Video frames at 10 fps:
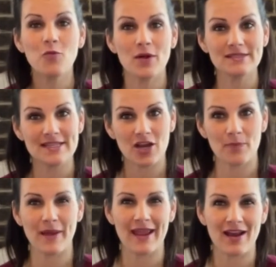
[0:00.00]
Once they are
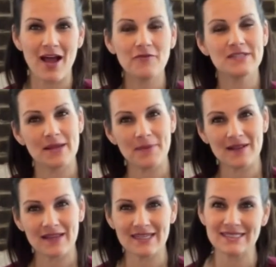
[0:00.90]
paid off,
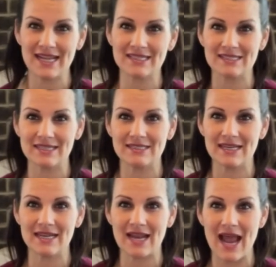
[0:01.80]
typically it takes
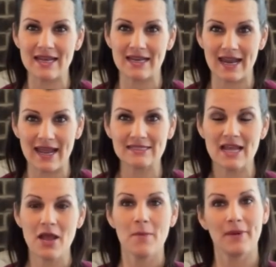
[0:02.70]
60 to 90 days,
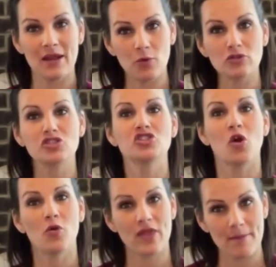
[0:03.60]
but it will
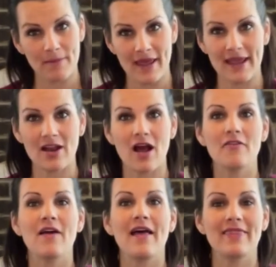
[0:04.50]
show them paid
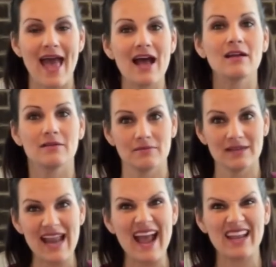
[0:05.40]
off, and that
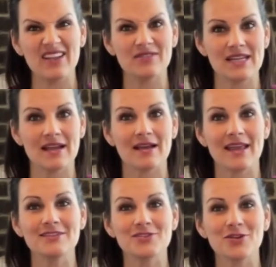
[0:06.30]
negative ding
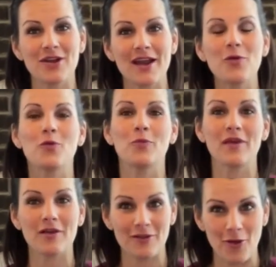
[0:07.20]
against your credit will
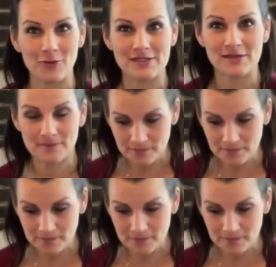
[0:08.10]
be closed.